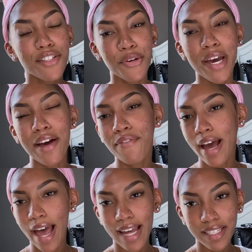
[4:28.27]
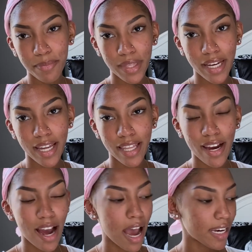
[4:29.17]
So yeah, if I had something in
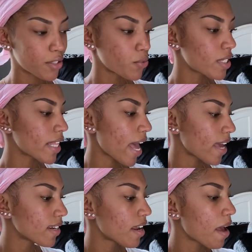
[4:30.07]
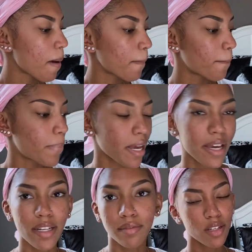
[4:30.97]
there, I'd use that,
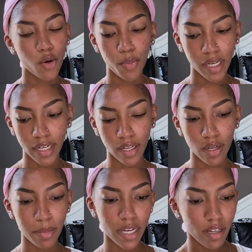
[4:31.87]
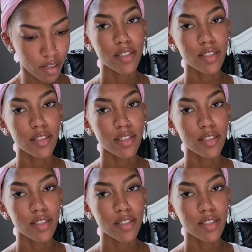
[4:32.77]
but it's no big deal to me.